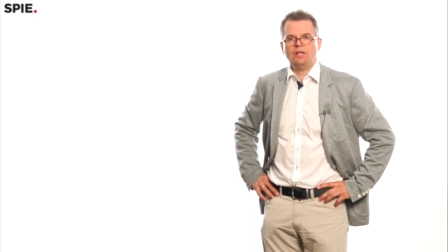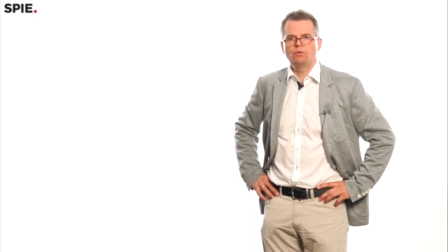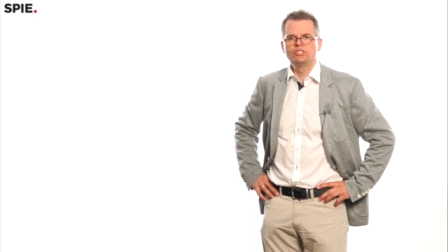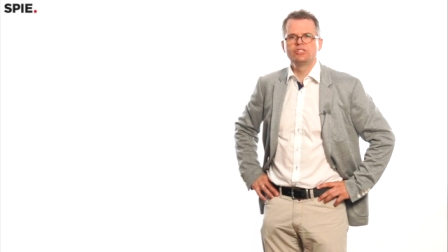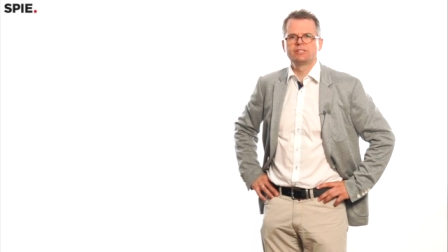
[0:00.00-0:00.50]

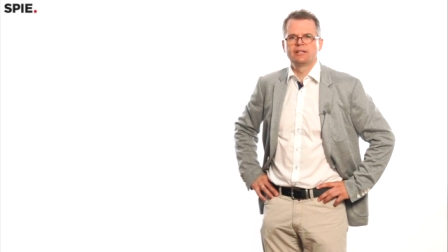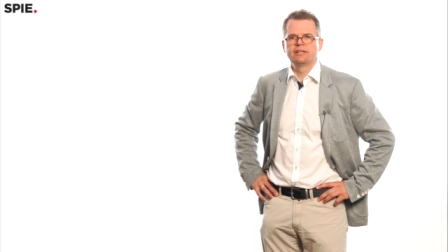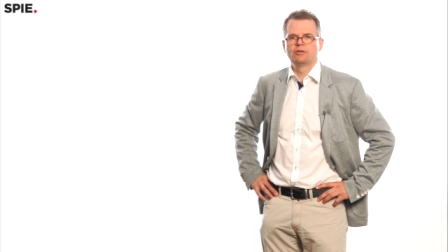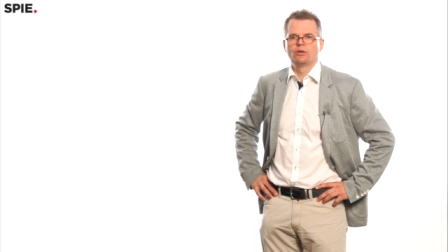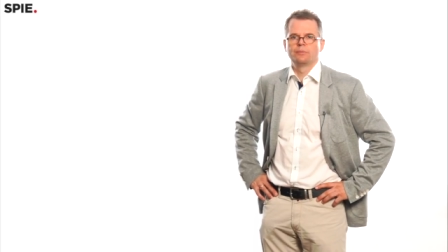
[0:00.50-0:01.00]
which is done
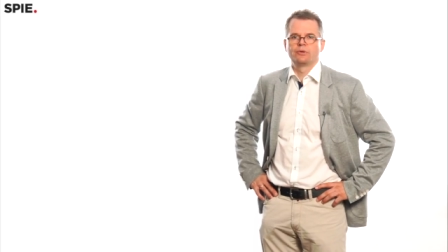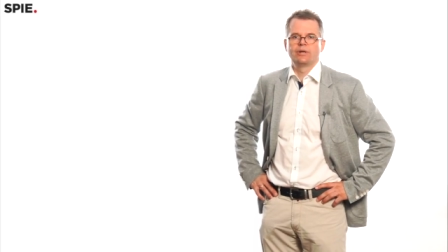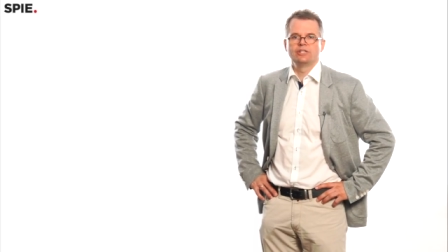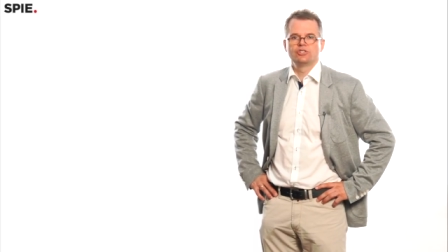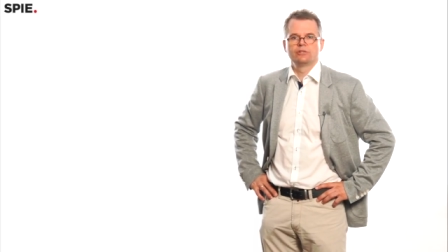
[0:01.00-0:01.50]
in
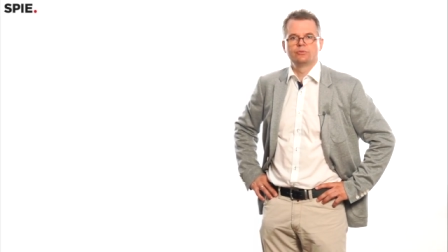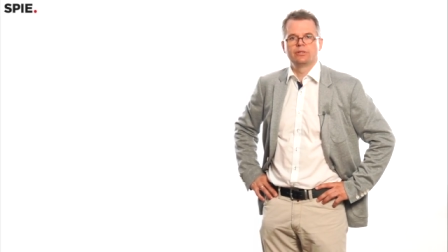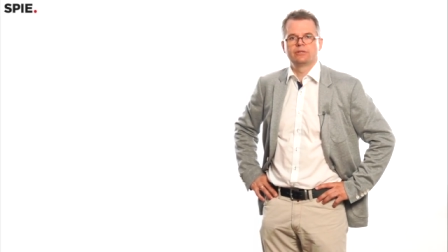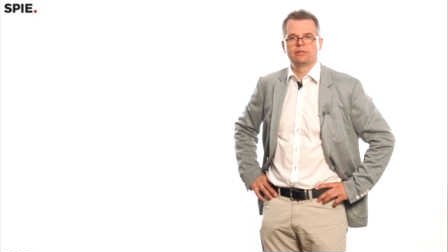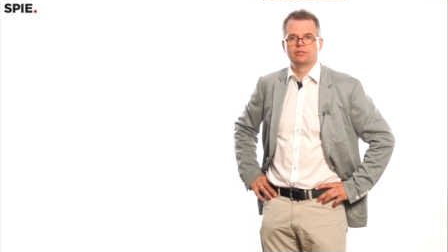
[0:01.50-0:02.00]
collaboration
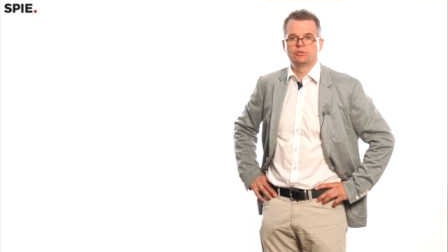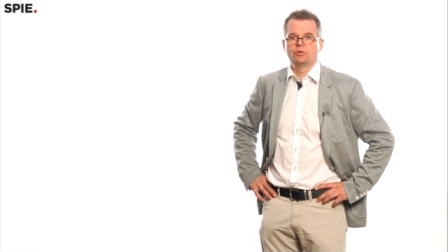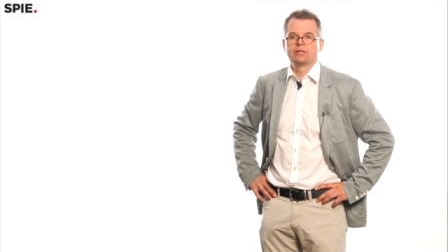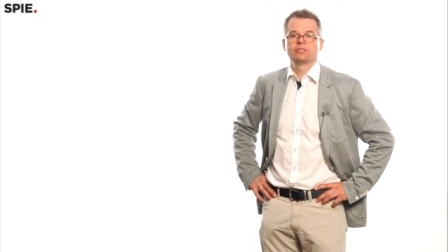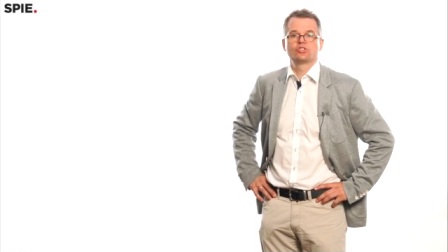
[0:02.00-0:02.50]
with uh,
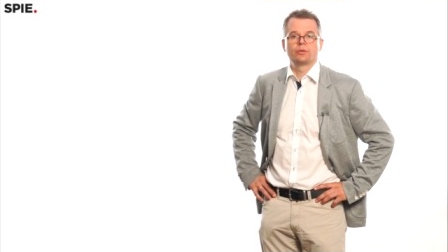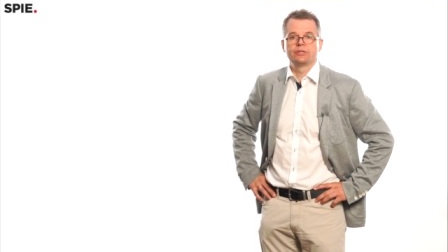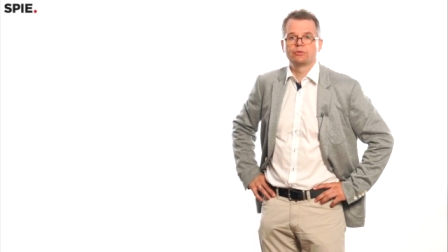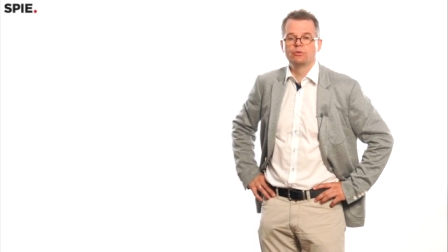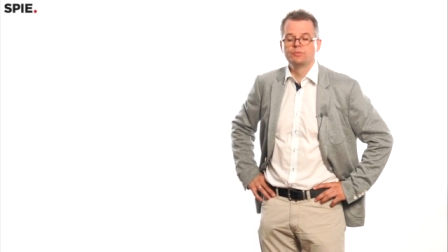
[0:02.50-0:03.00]
two other
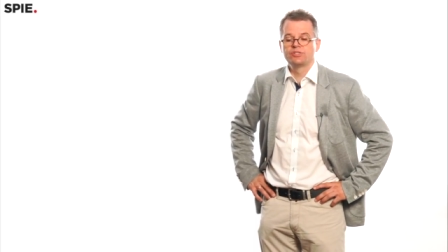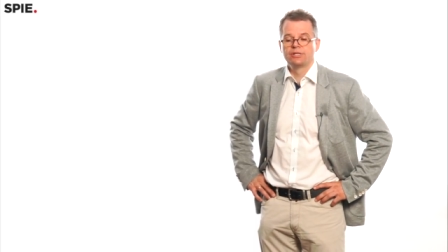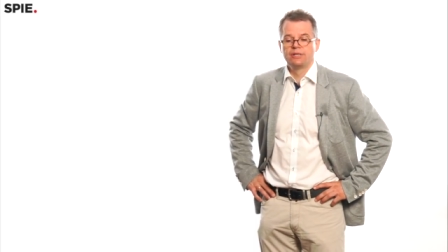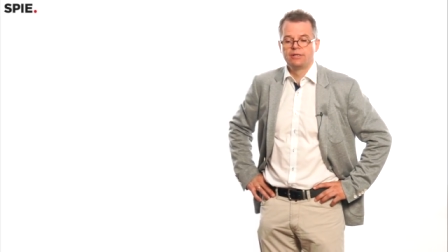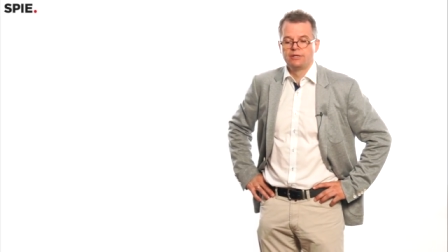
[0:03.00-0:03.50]
German groups,
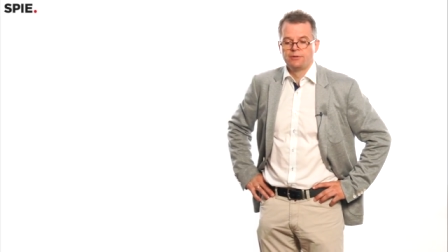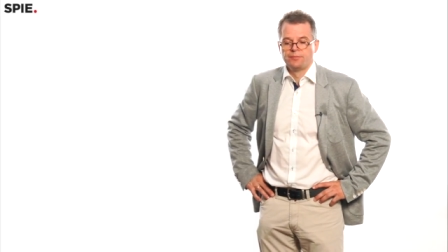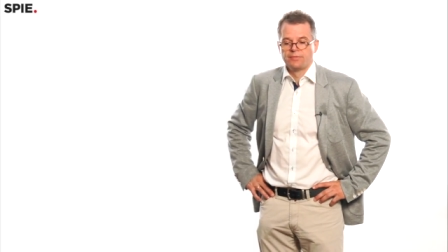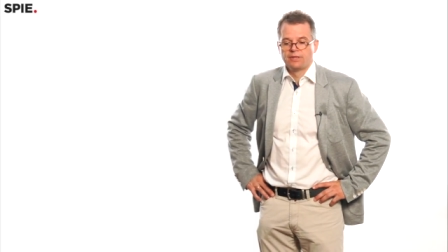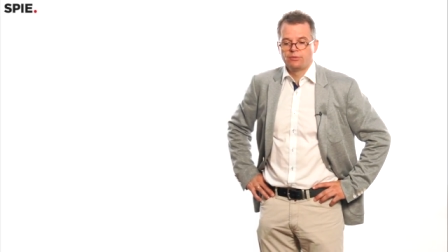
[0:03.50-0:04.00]

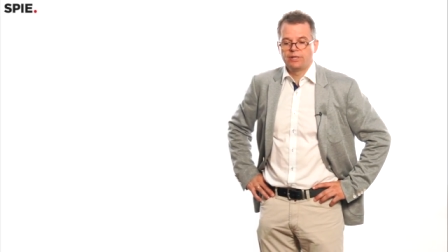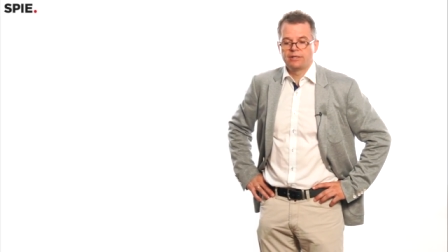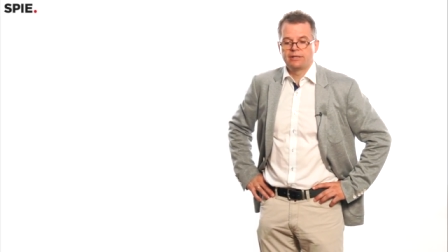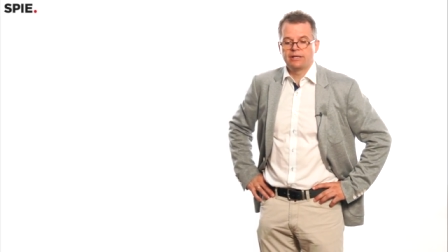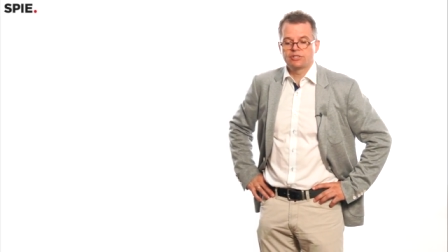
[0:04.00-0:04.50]
we
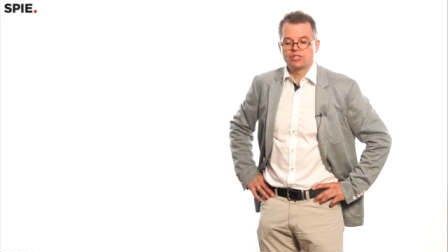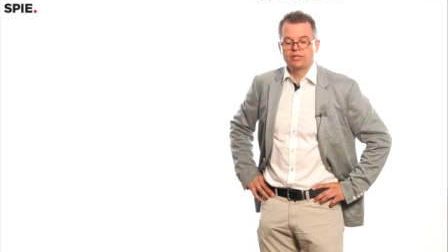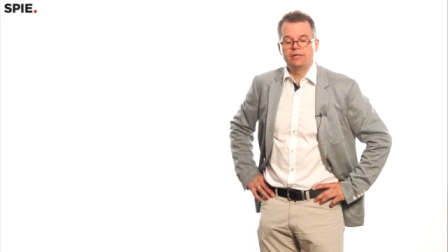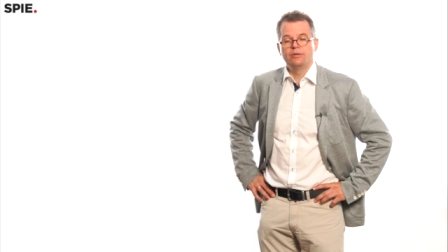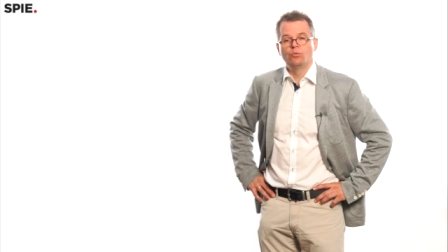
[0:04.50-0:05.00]
can
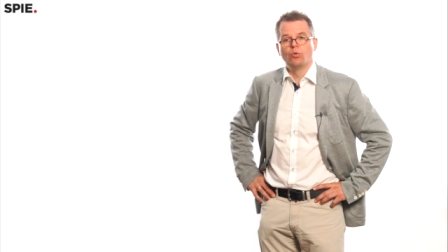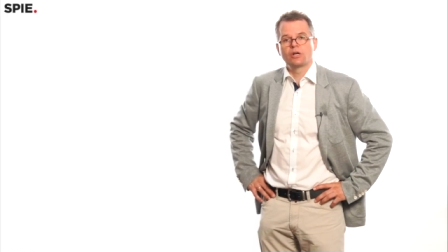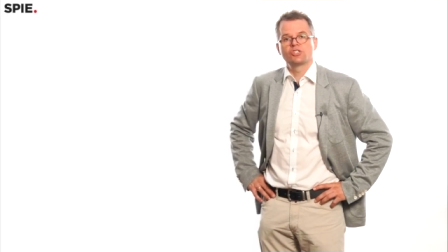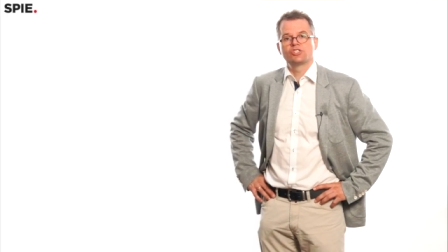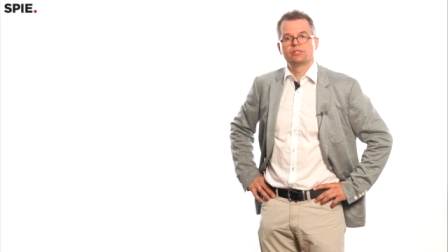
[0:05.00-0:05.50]
actually
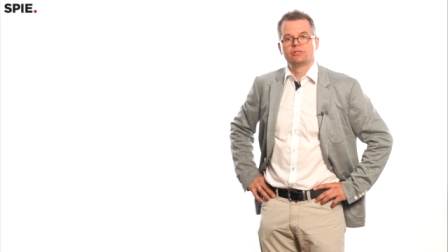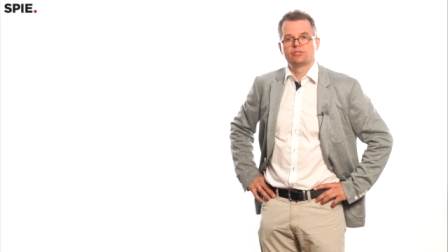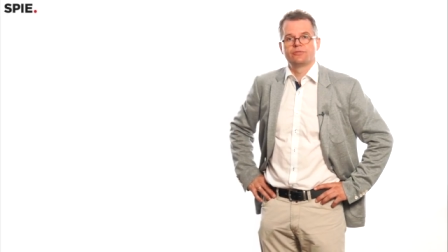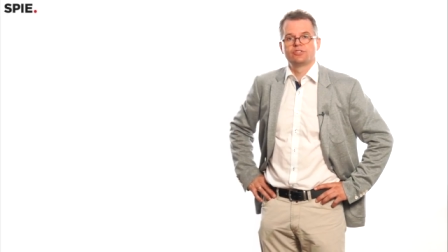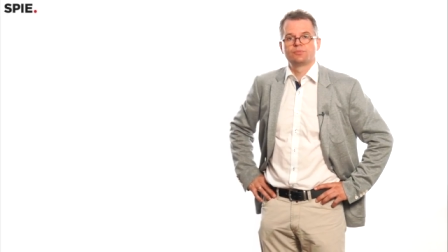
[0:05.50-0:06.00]
watch the
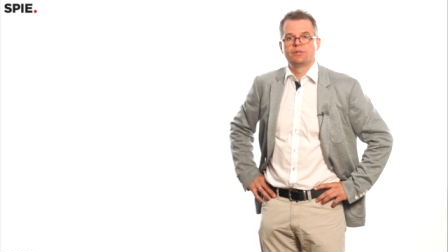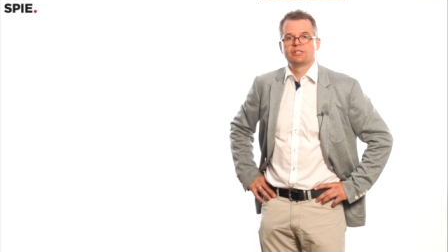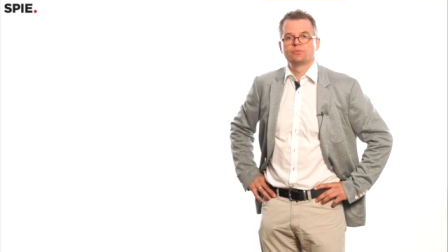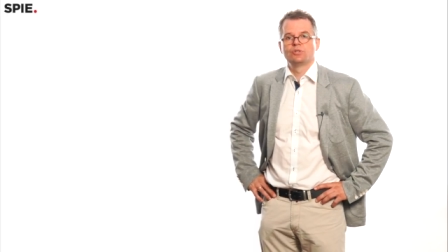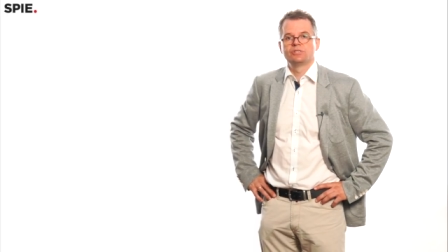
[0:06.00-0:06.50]
surface
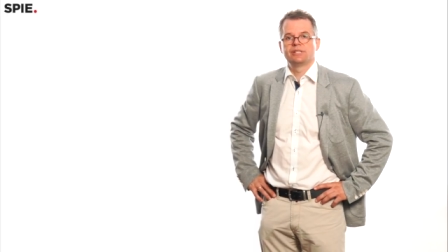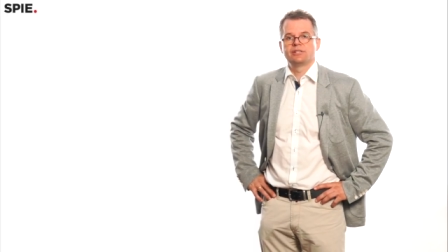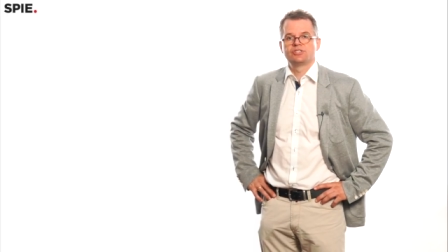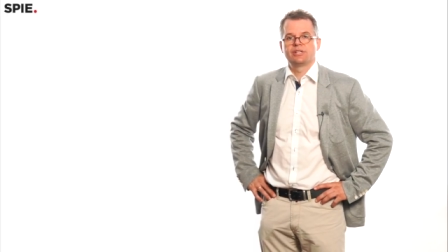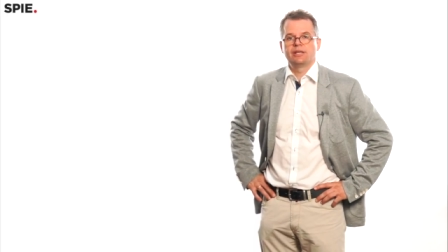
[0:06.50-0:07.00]
plasmons
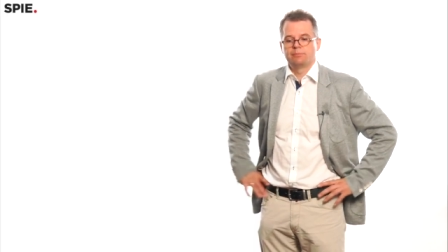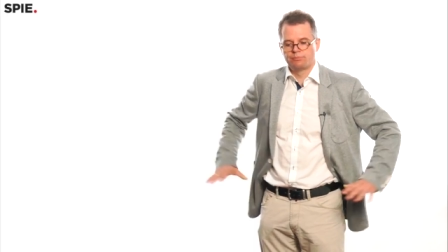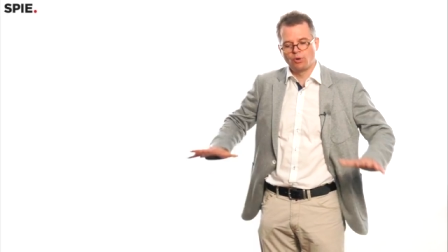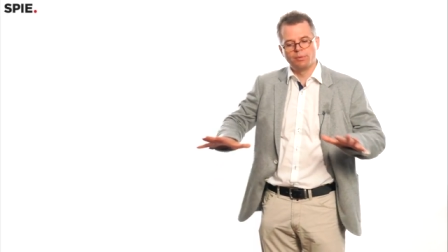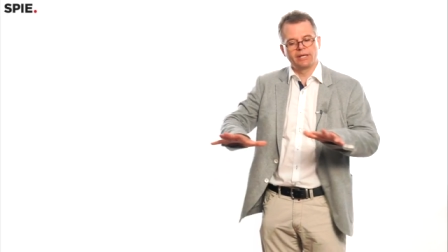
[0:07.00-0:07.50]
as they
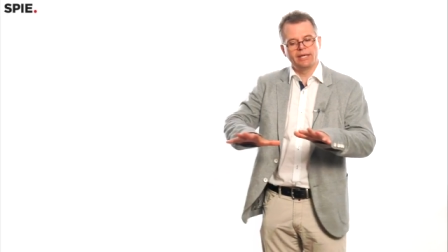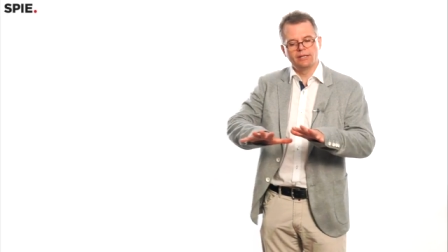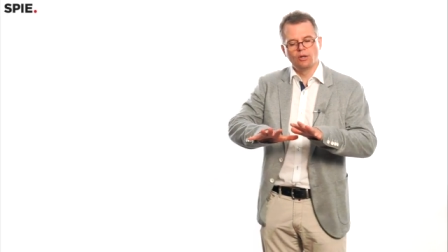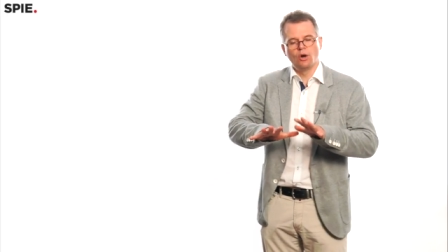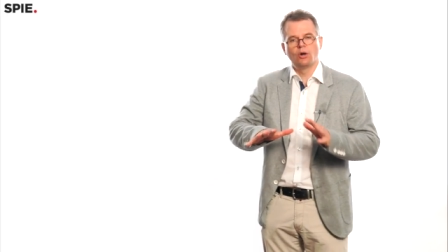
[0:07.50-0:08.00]
propagate
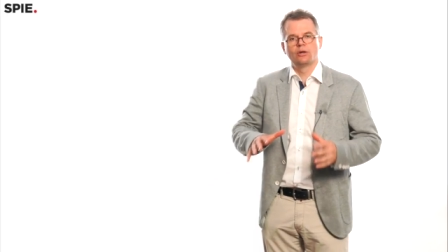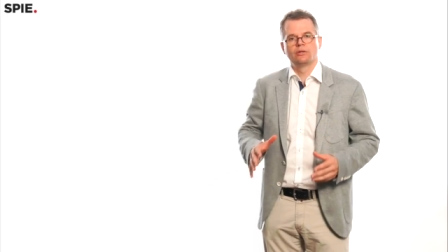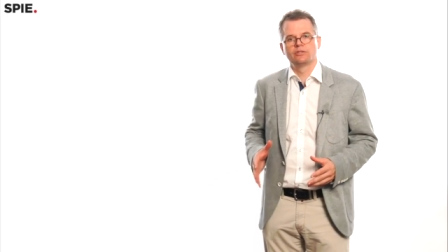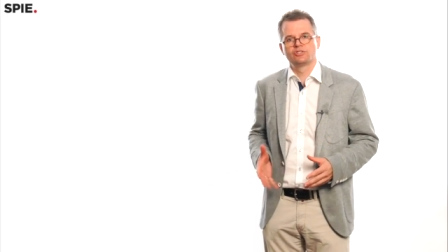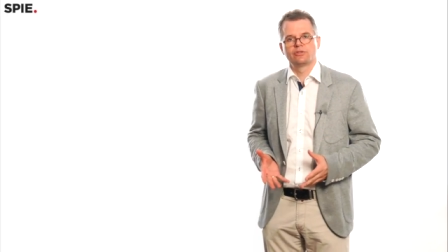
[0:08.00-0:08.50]
along
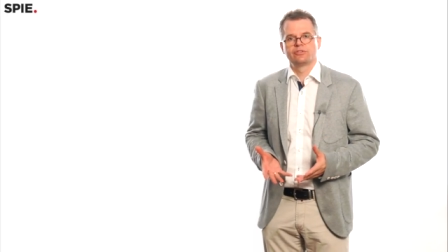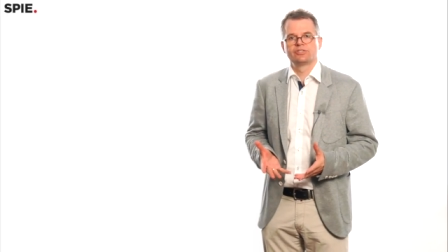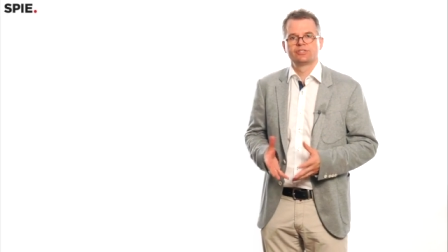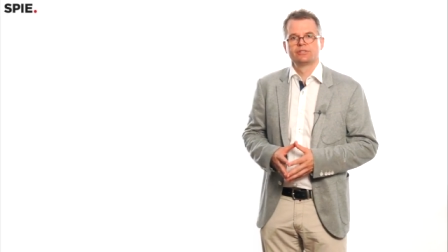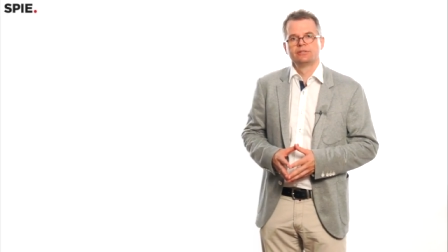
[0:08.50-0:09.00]
on the
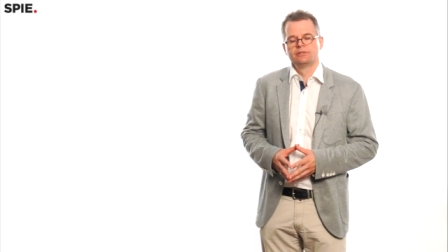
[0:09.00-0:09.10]
surface